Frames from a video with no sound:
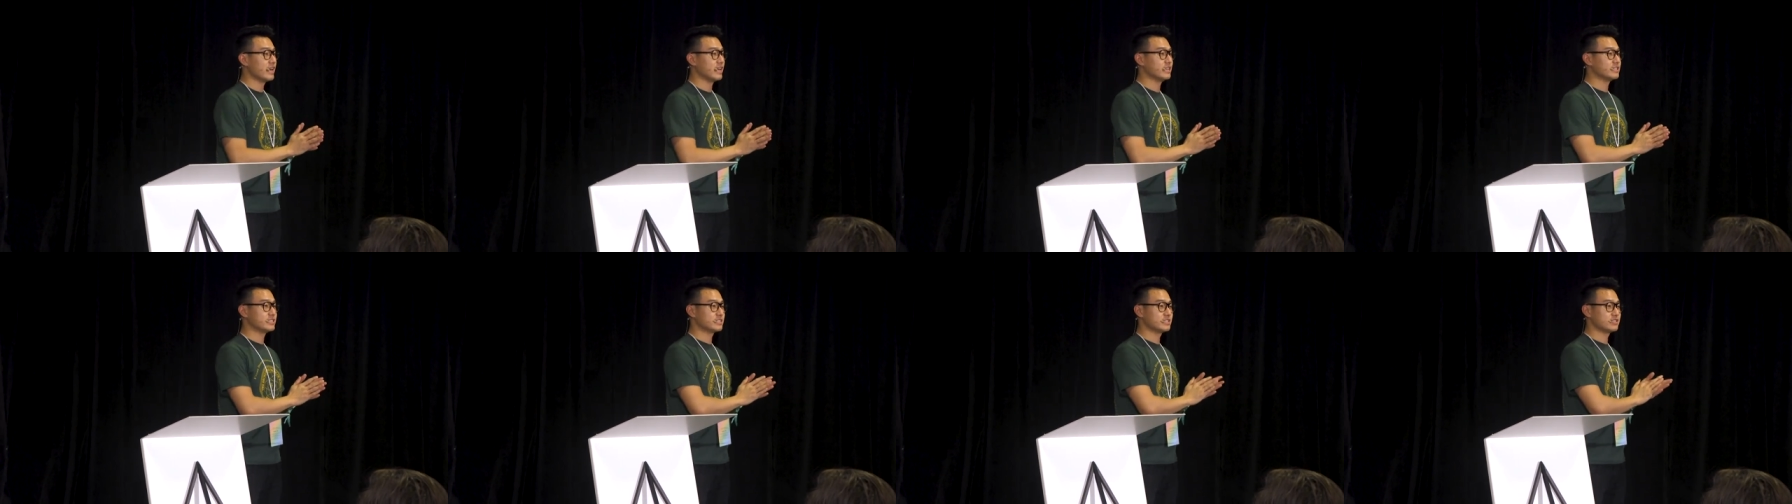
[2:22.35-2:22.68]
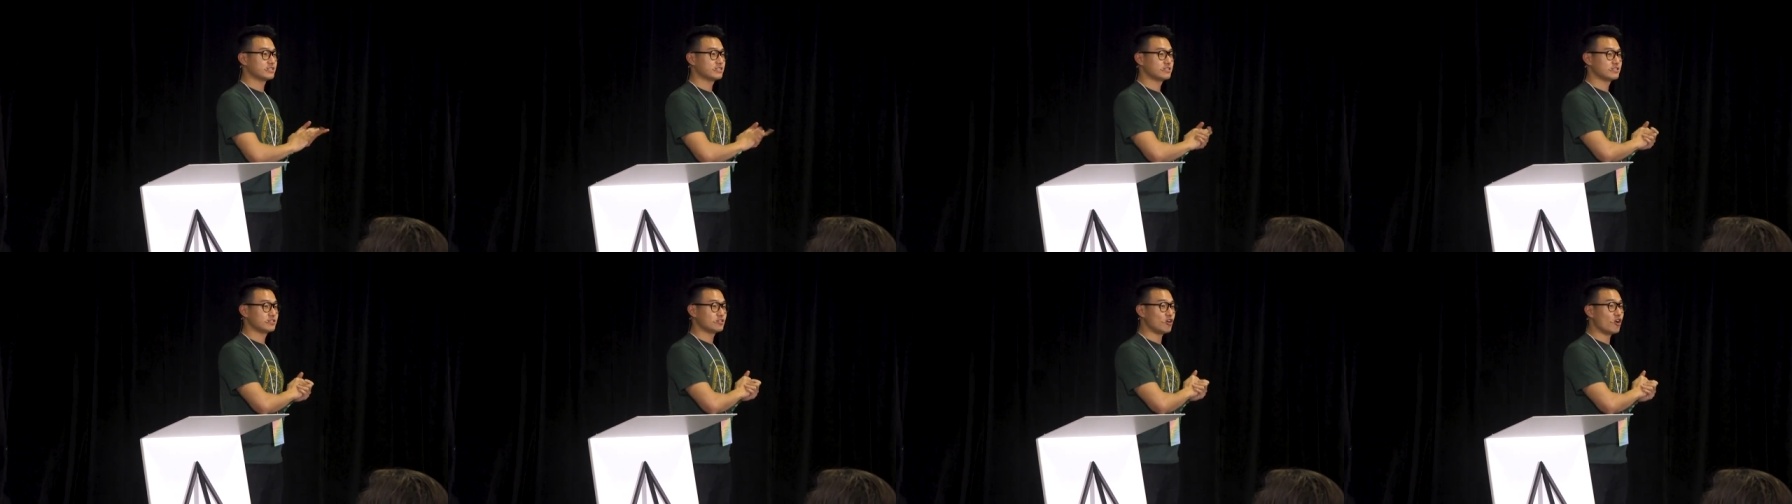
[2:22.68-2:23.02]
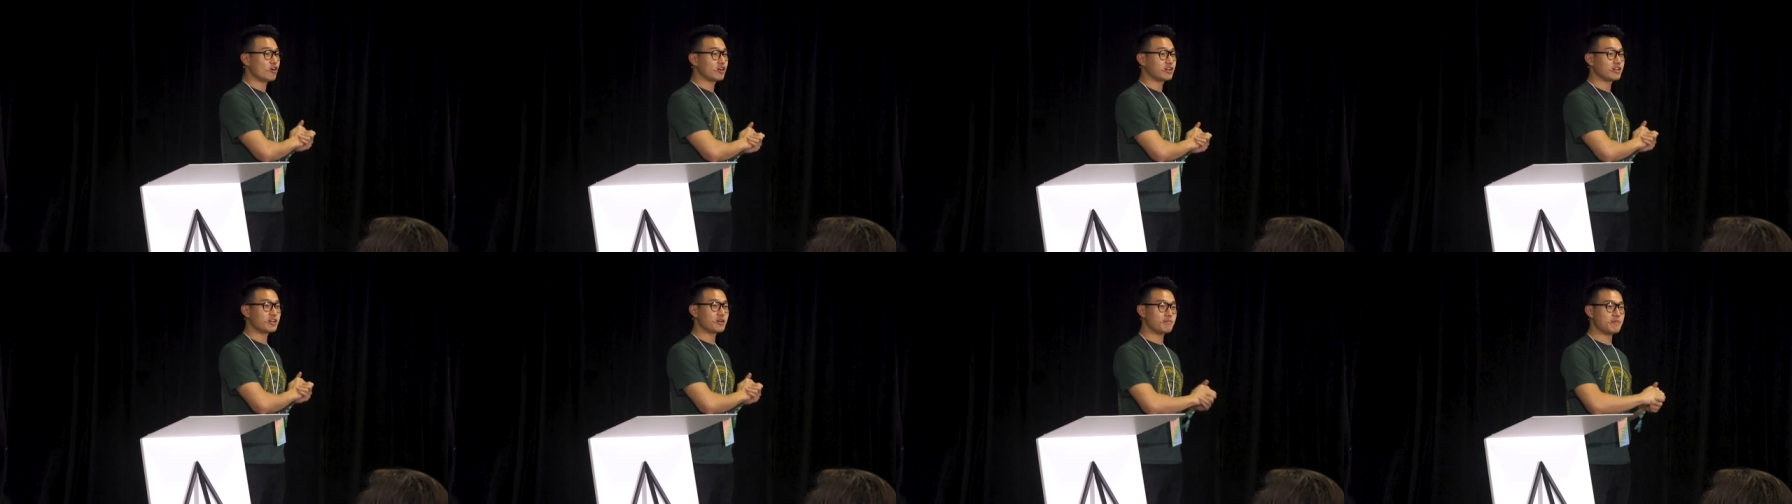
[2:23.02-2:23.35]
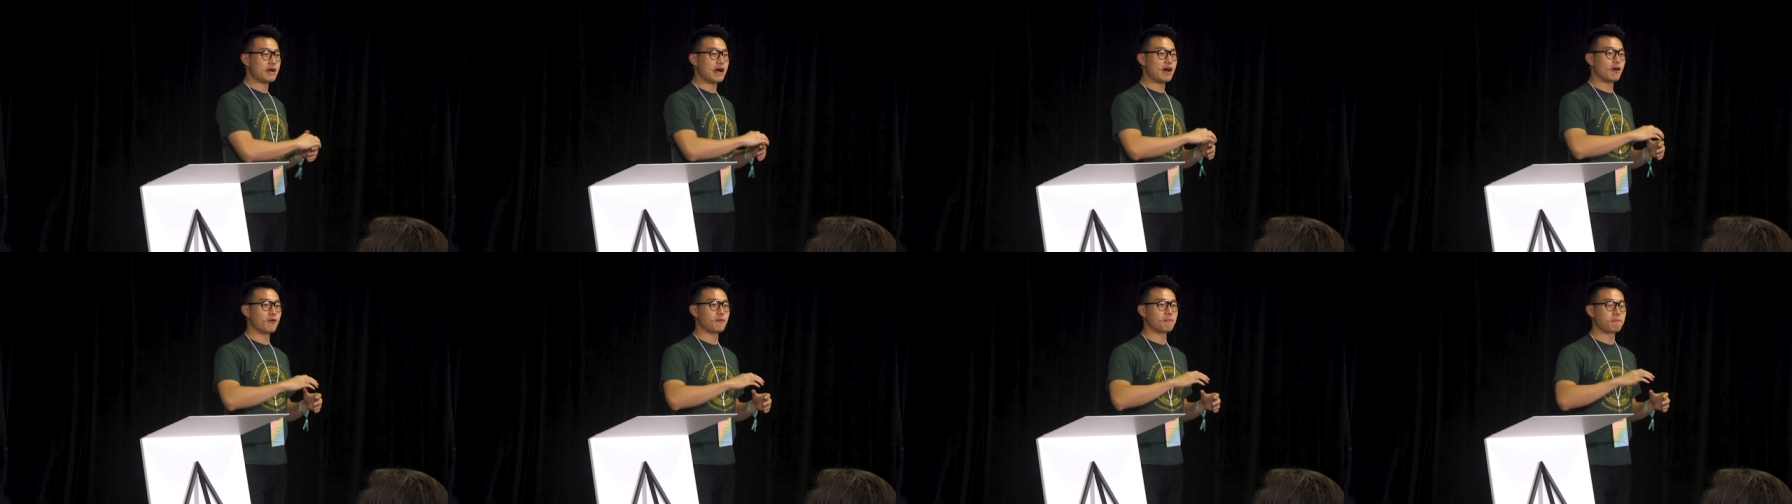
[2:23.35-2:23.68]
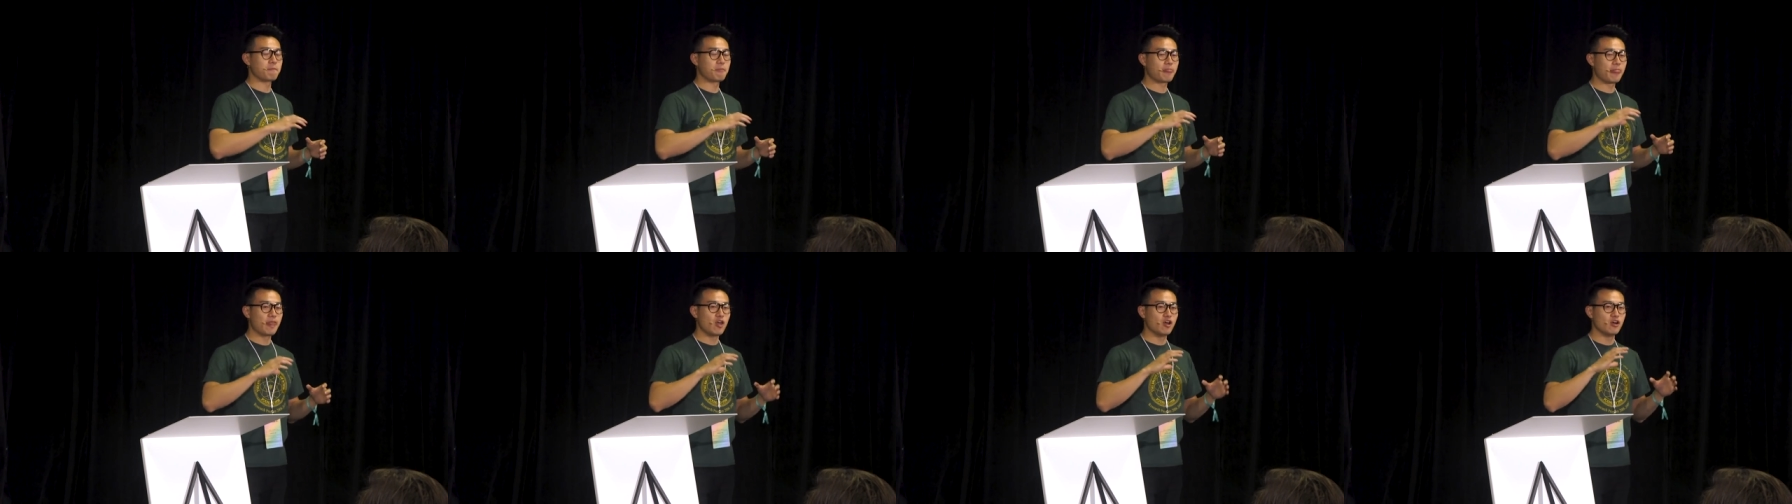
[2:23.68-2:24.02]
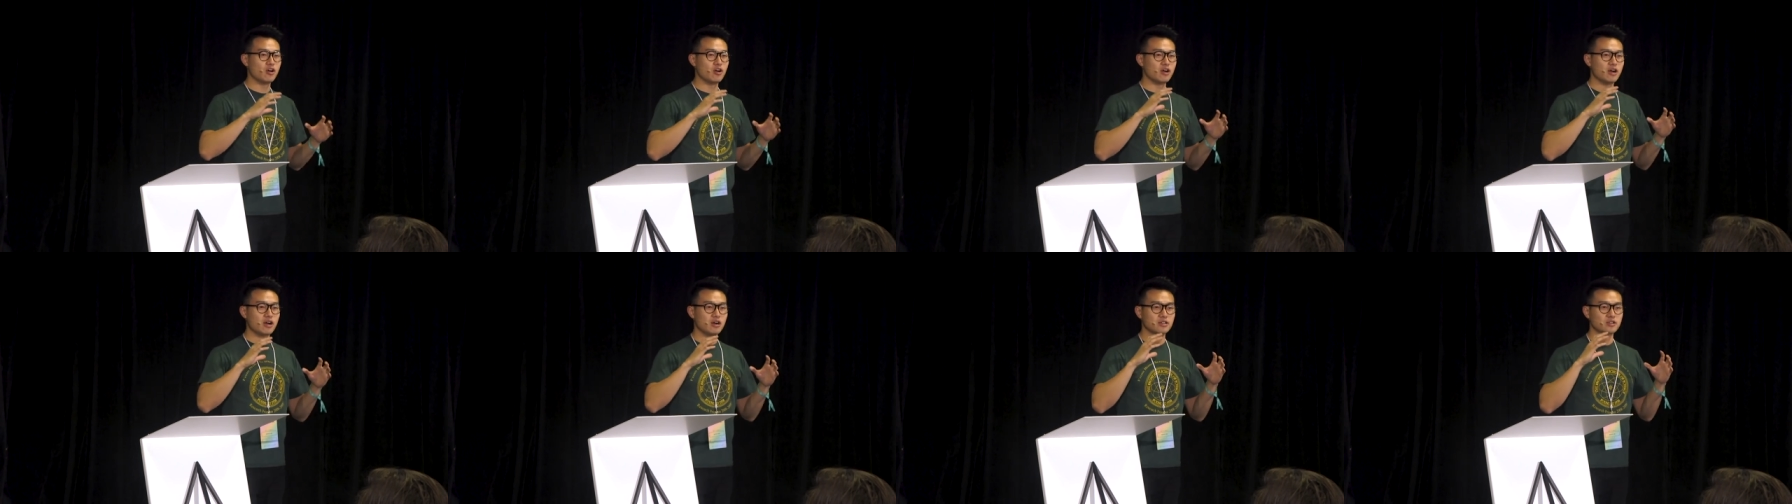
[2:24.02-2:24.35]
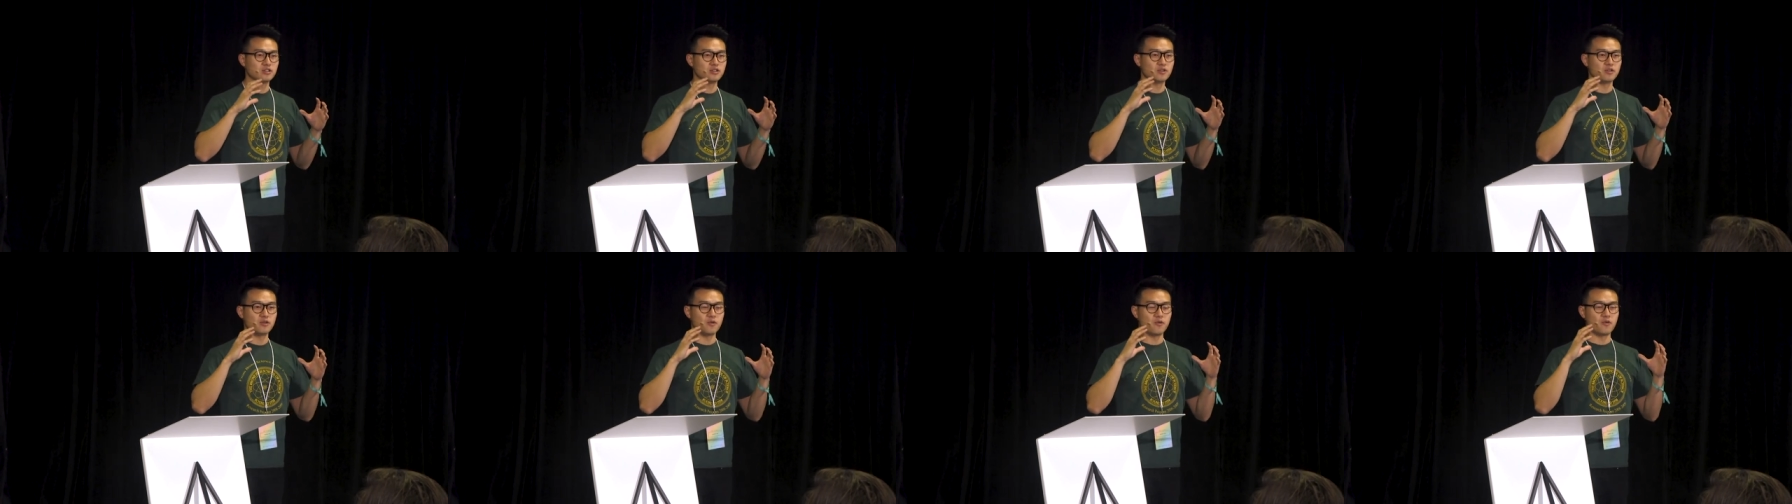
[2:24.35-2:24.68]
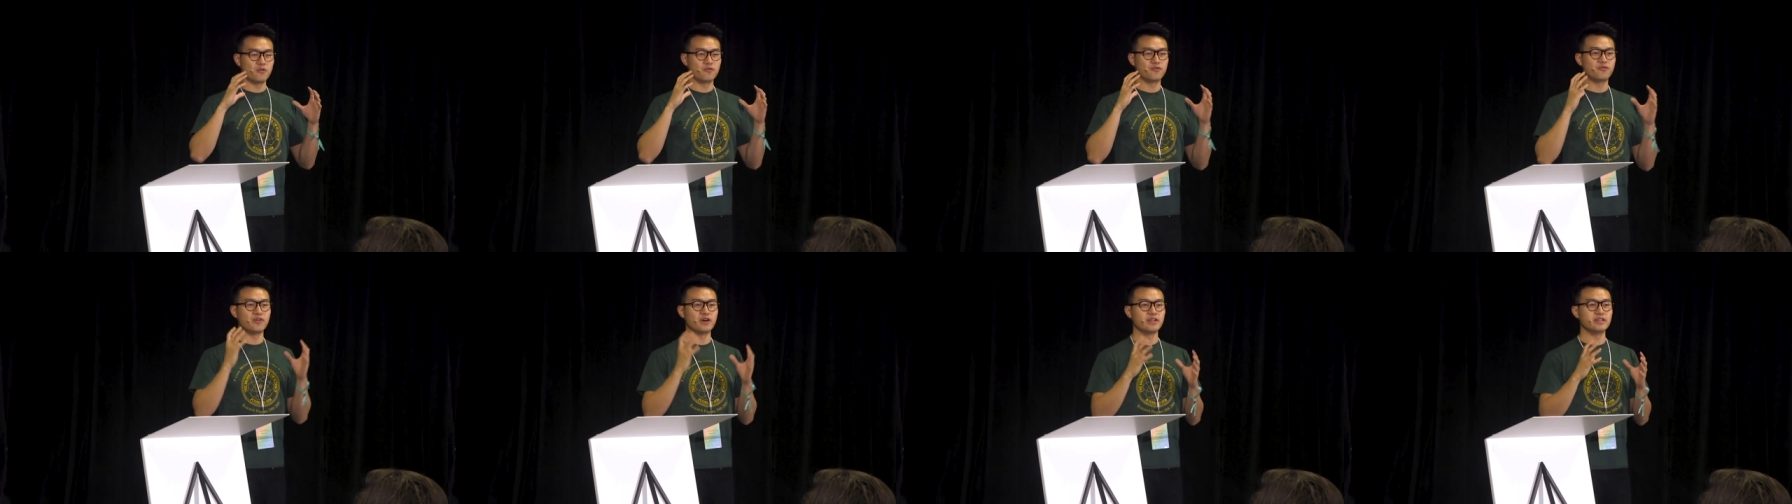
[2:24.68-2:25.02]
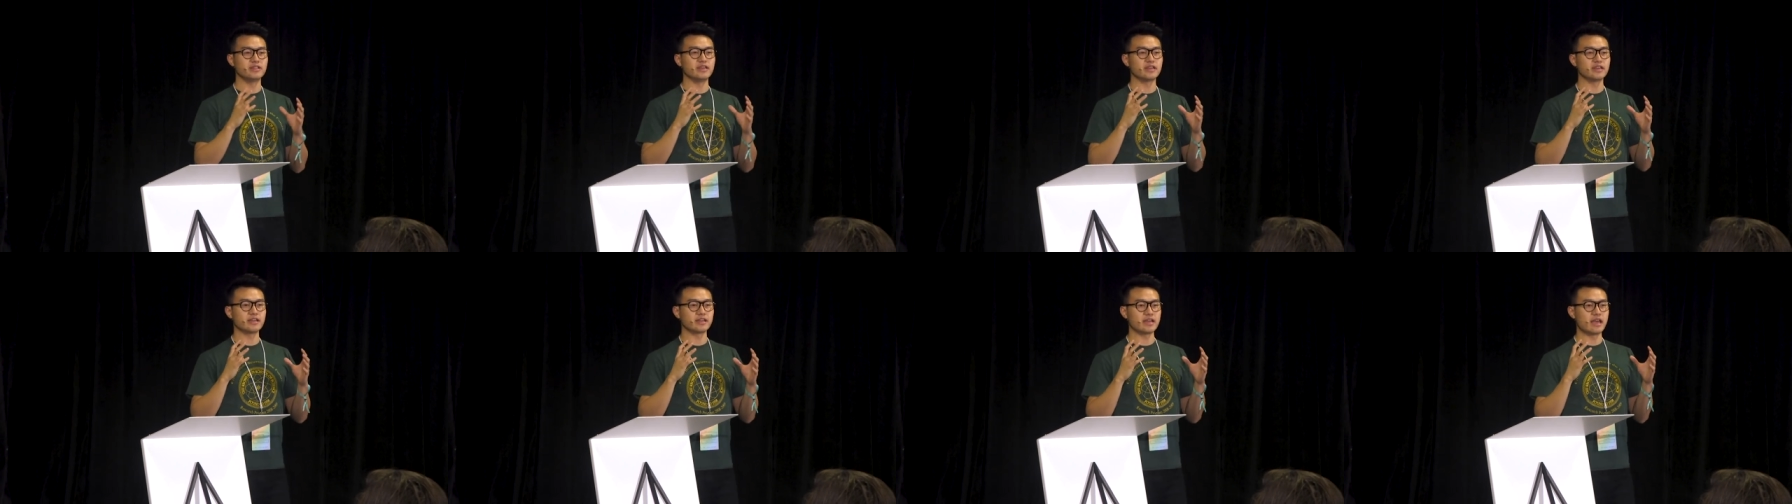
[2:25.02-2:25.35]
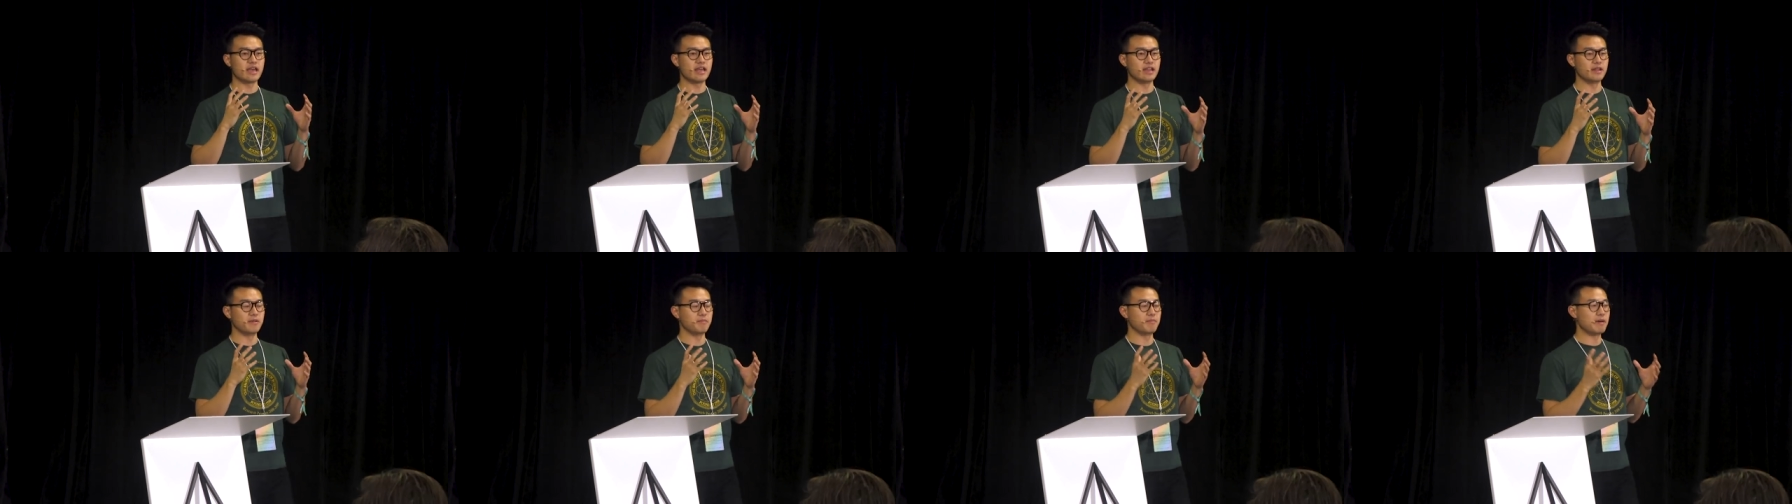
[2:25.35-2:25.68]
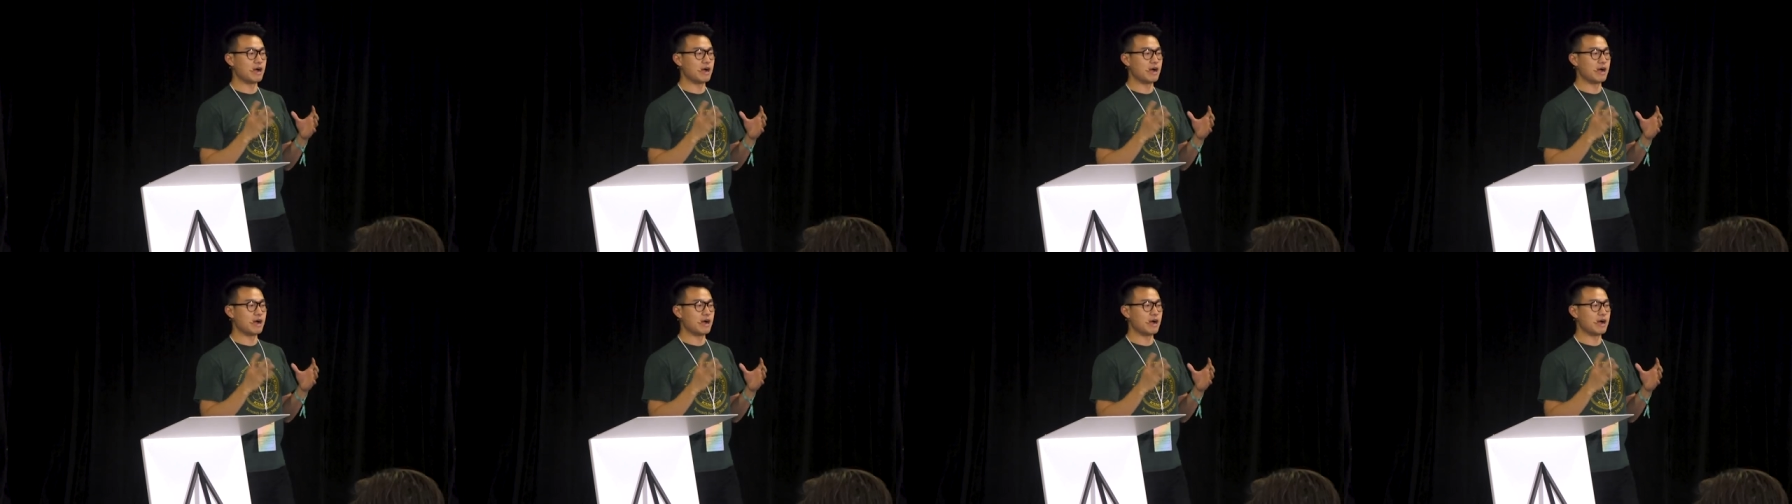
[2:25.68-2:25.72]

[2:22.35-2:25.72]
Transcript: It's talking about funding and